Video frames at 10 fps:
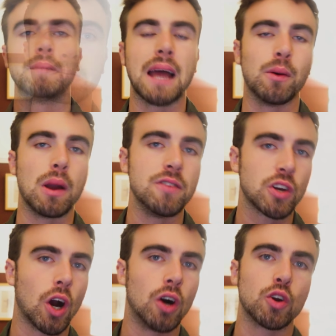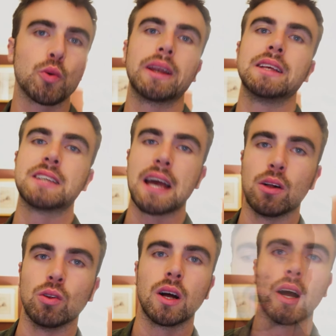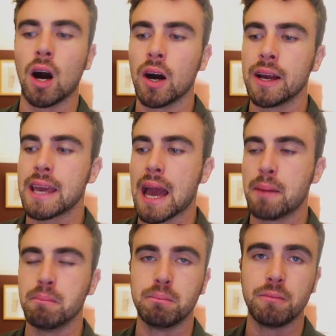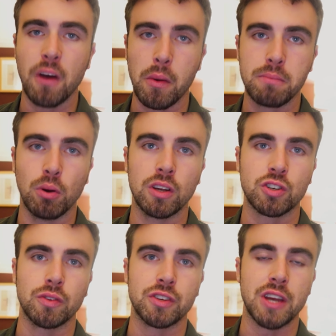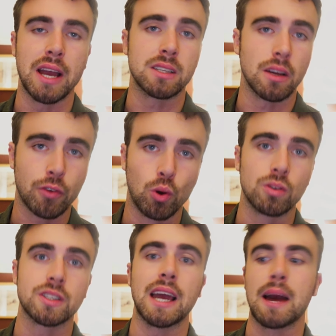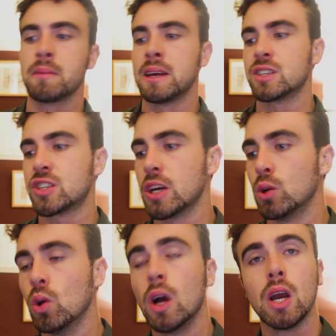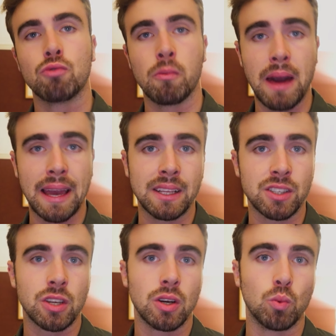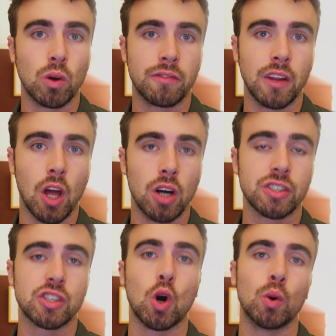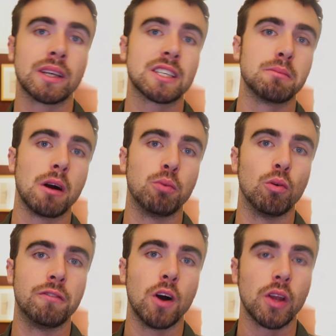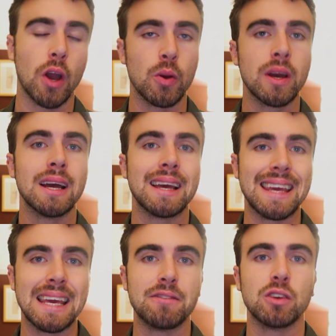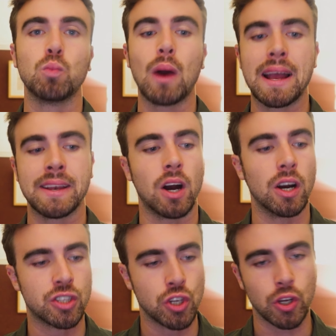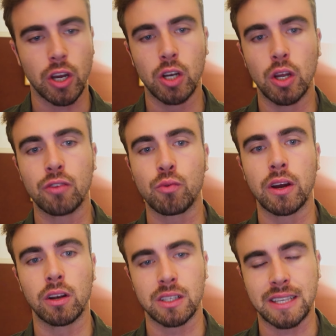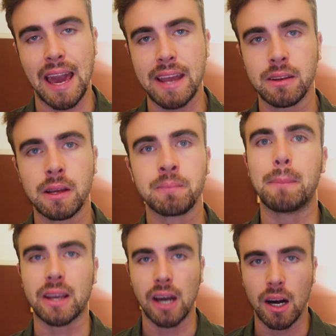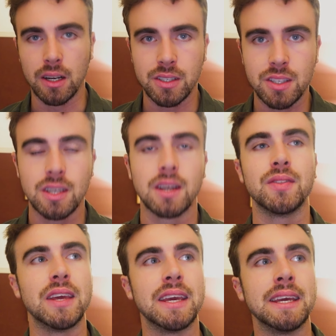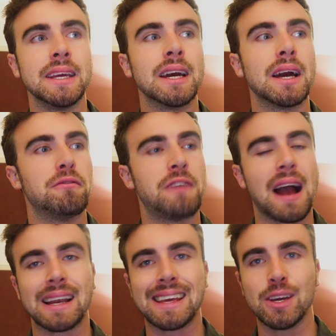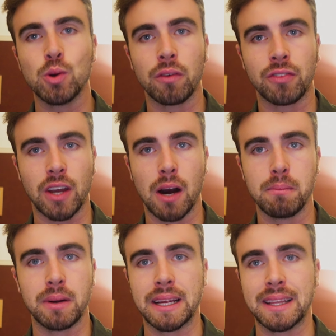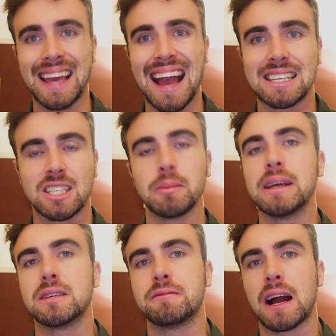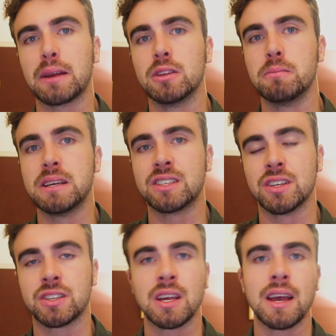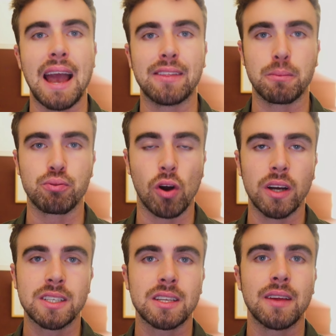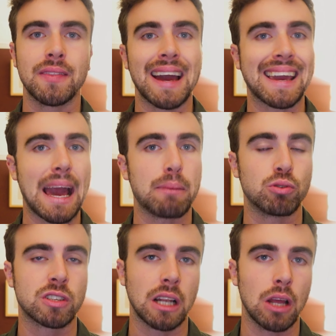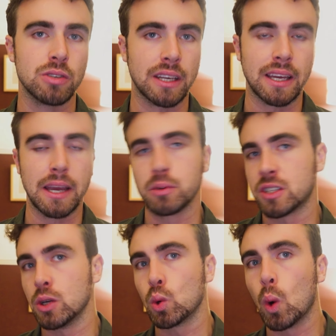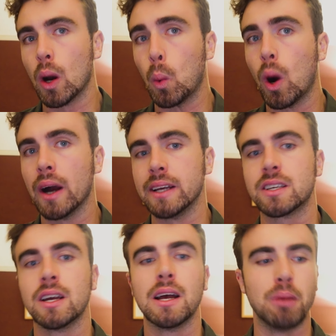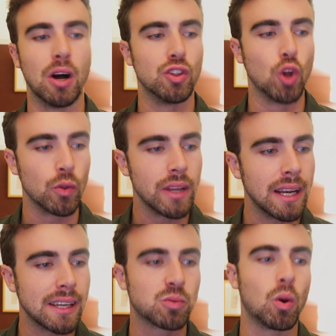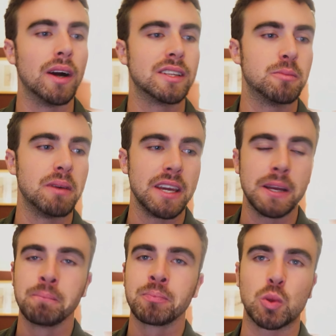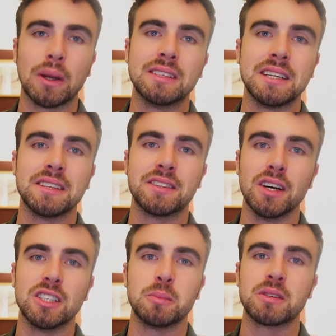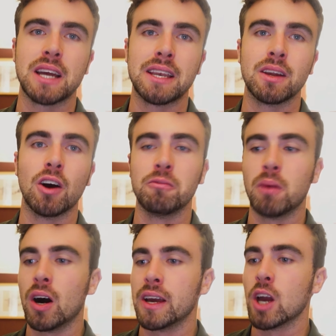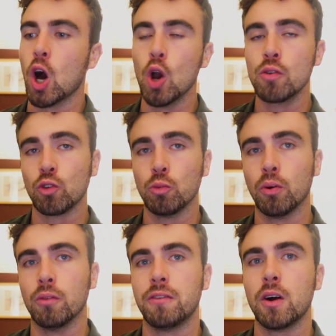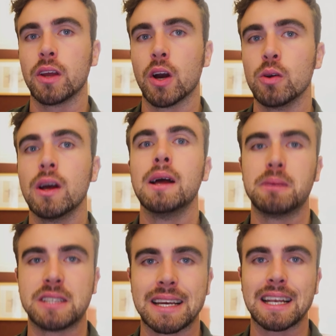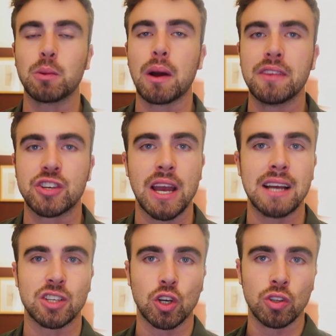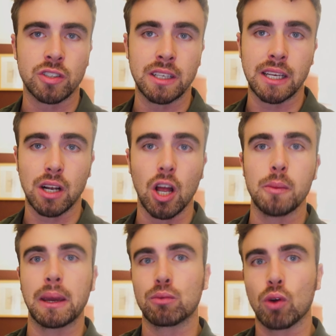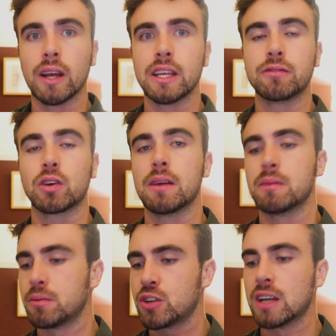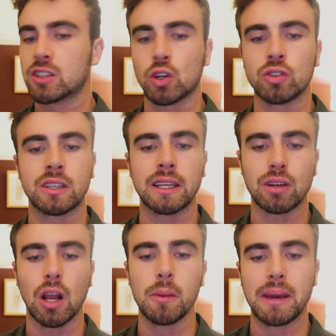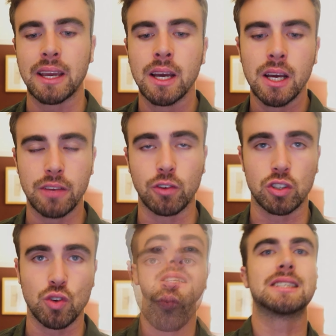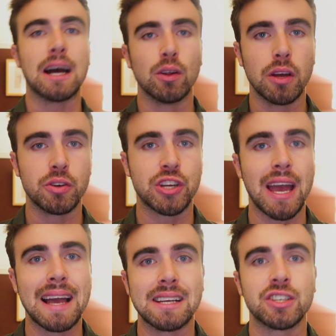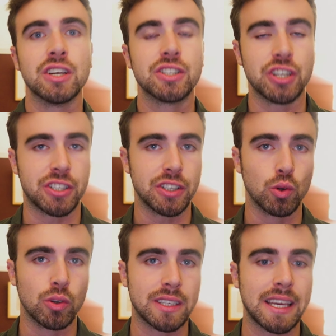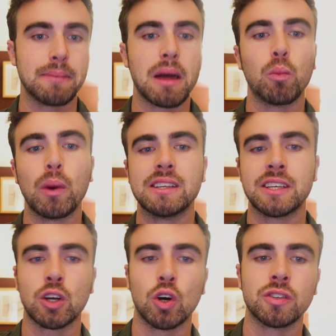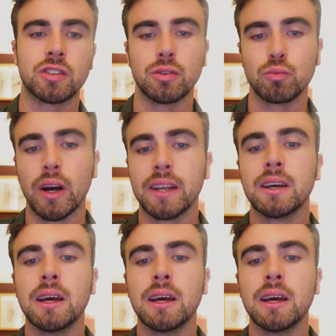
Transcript: Now, if you can't already tell, I am very bullish on the shares. Of course I am. It still remains one of the largest holdings in my portfolio, even when I took a lot of realized gain, because the value of the company, the estimated value of the business and the price, that gap was closing. It was still quite wide, but not nearly as wide to be 20-30% of my overall portfolio, particularly when the shares are constantly climbing, right? If shares are constantly climbing, you've got to sell those shares just in order to keep that weighting constant, right?